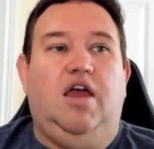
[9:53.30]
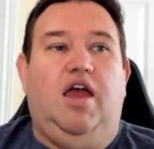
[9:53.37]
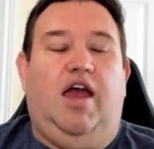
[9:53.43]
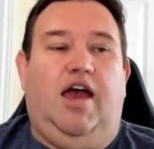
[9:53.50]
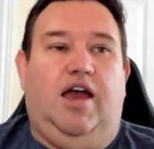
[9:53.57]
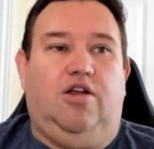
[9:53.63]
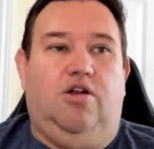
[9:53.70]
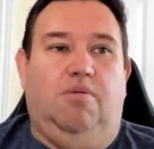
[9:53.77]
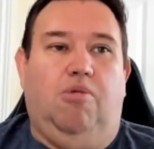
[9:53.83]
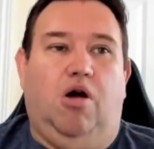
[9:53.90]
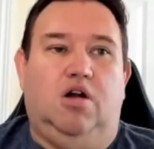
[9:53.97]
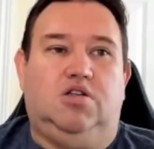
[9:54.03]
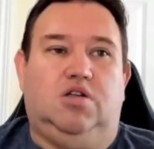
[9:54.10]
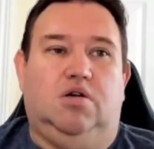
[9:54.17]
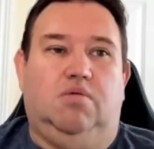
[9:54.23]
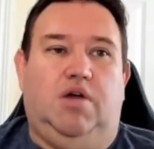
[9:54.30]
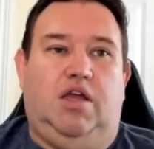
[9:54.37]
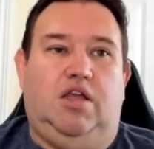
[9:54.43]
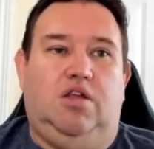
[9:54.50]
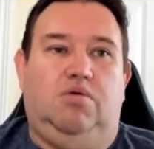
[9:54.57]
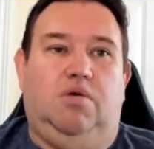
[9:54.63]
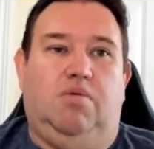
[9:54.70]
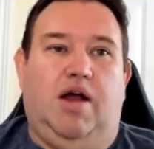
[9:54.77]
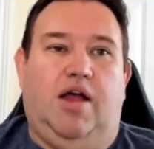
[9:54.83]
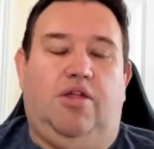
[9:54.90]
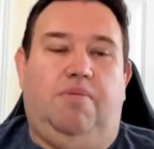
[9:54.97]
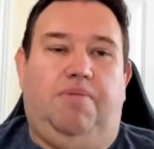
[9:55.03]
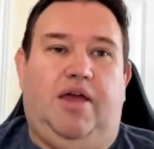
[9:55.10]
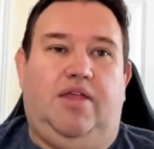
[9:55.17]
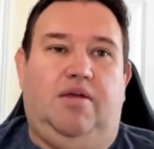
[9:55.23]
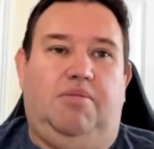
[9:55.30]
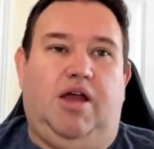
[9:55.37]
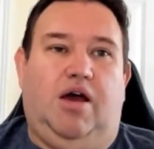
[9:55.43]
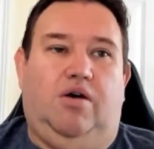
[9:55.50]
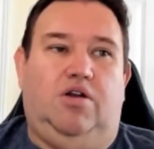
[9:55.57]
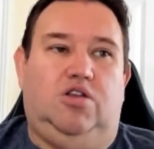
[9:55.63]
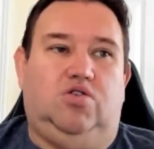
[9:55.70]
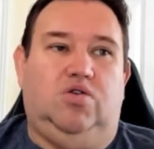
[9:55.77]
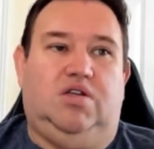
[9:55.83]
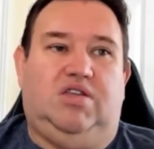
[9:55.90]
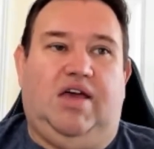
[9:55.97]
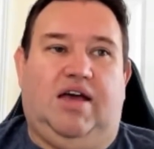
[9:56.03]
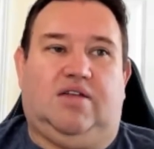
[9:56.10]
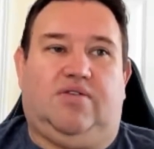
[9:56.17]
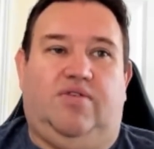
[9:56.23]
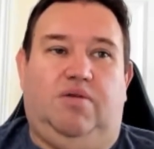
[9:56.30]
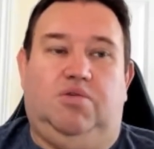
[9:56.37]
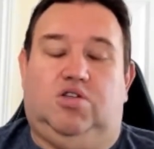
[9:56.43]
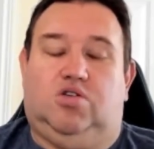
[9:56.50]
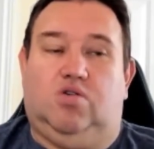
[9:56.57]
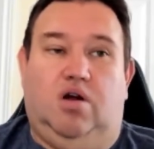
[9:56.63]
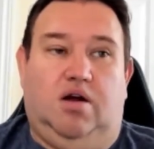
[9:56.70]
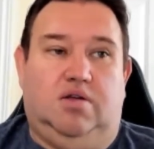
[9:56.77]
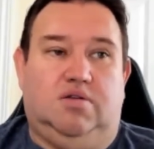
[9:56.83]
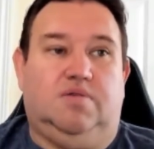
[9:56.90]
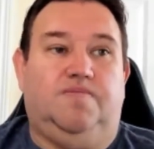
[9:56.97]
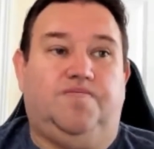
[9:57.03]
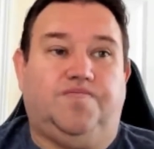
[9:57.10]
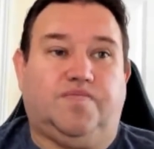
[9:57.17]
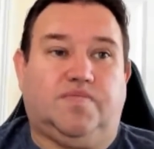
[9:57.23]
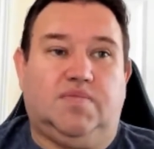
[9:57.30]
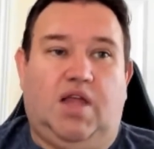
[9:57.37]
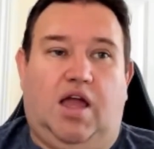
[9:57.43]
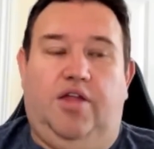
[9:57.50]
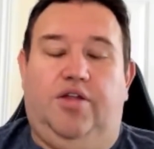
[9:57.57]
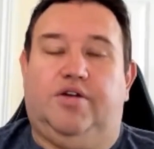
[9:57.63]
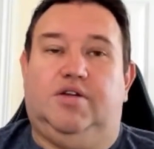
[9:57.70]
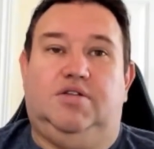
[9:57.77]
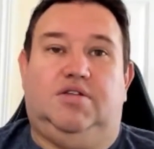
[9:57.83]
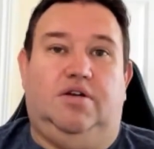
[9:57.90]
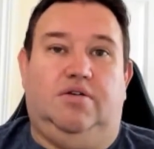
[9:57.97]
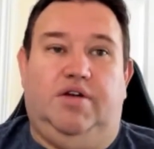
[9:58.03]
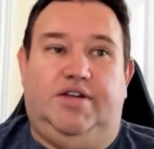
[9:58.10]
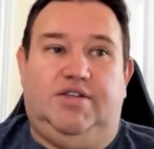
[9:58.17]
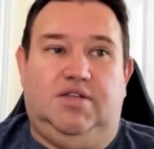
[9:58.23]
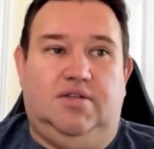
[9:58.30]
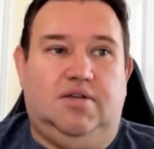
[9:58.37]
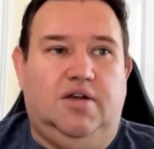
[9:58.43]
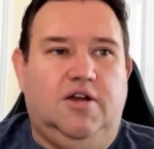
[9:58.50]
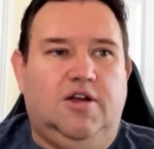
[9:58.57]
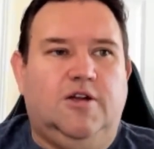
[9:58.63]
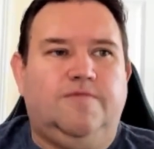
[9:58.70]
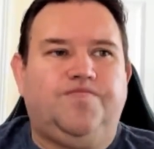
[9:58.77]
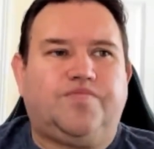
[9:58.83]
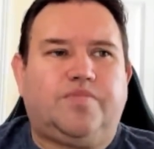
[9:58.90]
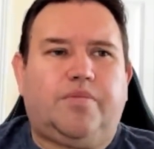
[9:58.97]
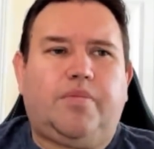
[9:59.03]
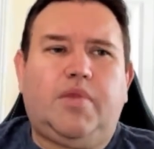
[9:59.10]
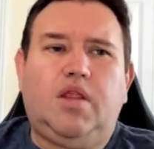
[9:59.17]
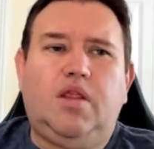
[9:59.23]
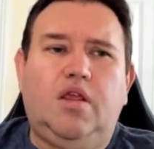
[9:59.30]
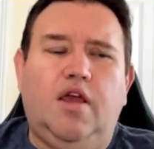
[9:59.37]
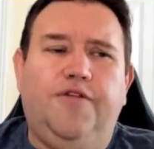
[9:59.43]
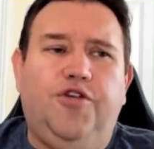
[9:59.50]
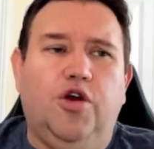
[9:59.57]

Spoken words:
at your marginal rate. You would rather pay them now and enjoy tax-free withdrawals. Other considerations: if your